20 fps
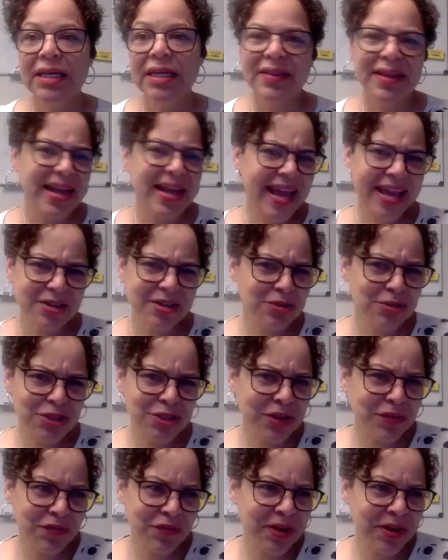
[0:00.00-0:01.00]
that I had to
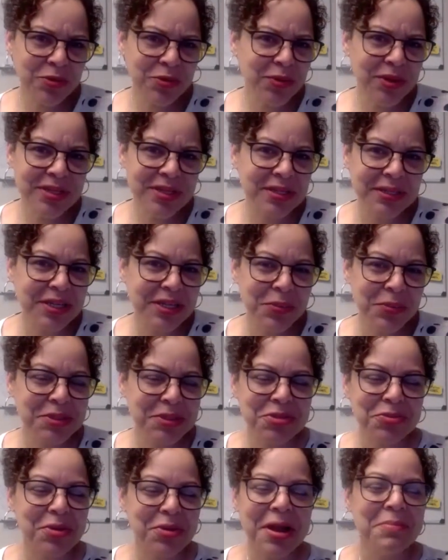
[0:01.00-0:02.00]
do very recently, which
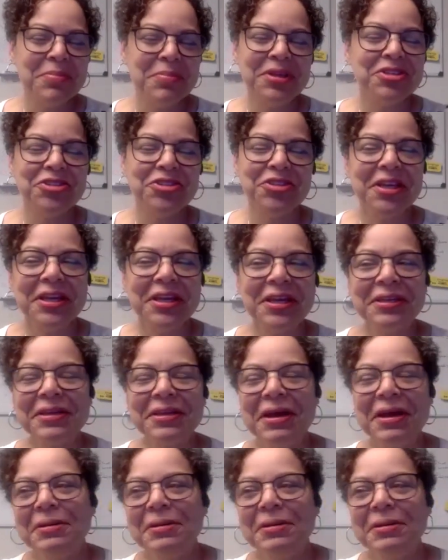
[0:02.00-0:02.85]
is why I'm mentioning it.